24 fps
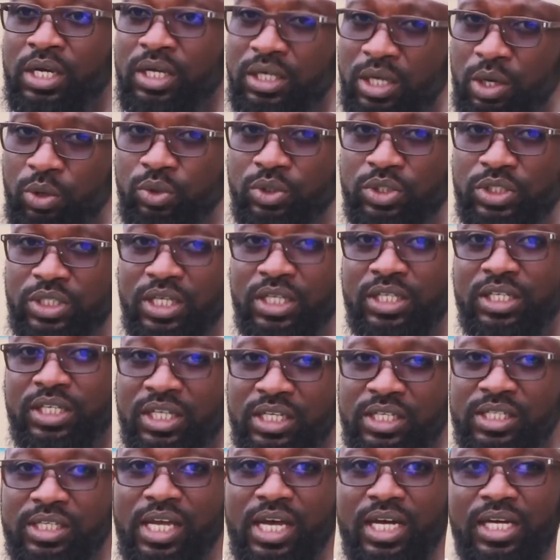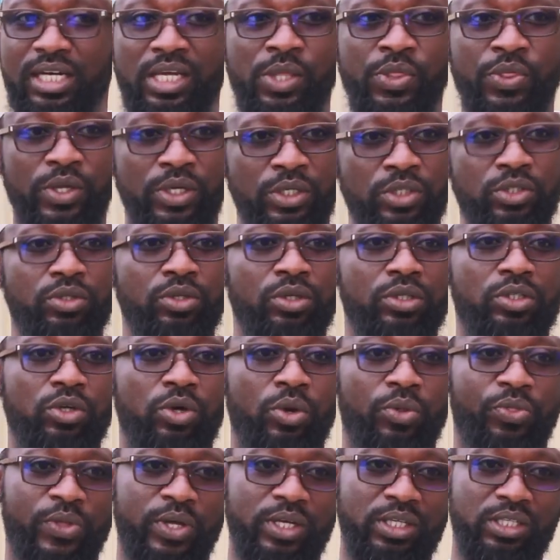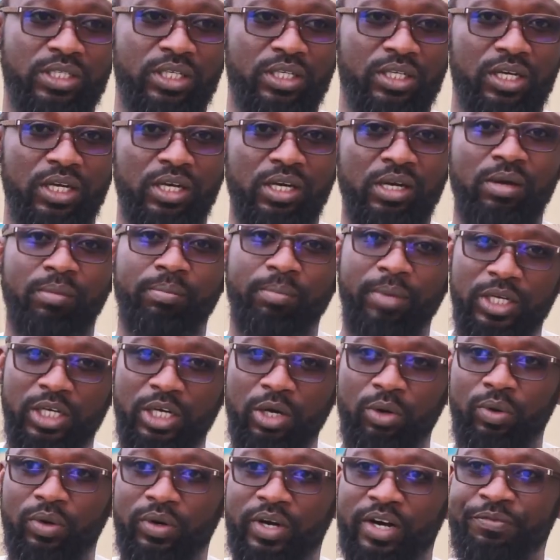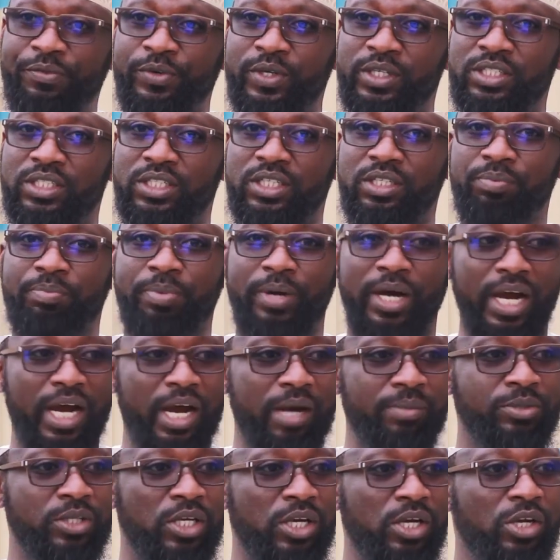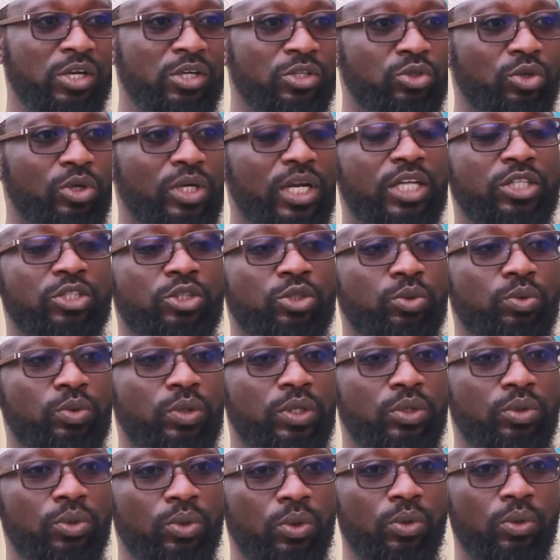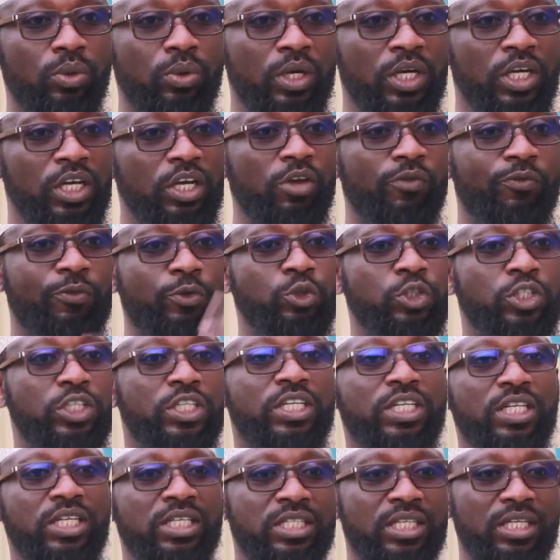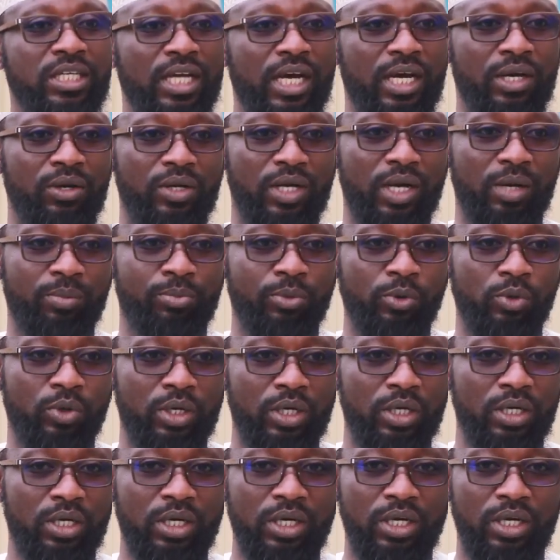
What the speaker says: they will say this hadith is not authentic, but they will reference it perhaps so that you will know if you see it in another book